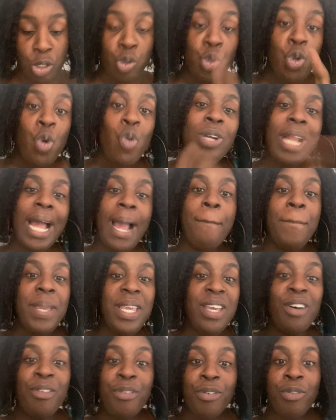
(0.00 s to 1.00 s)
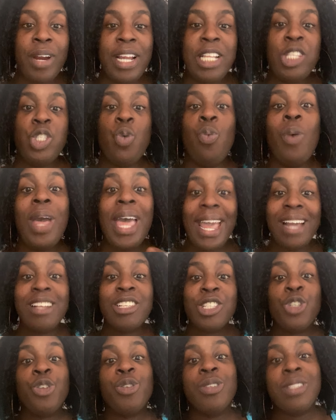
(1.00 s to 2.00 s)
Do not be afraid to
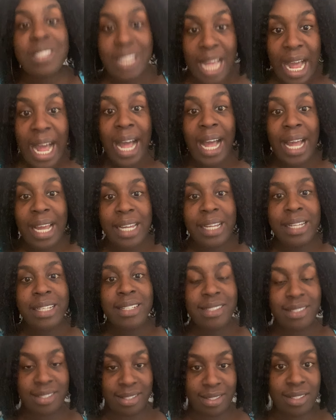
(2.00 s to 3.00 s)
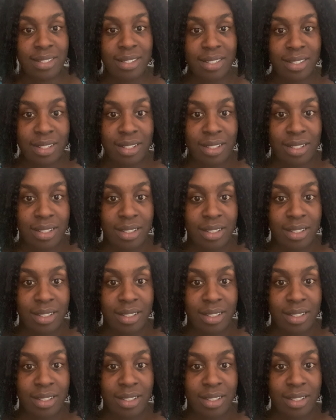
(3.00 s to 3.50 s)
exercise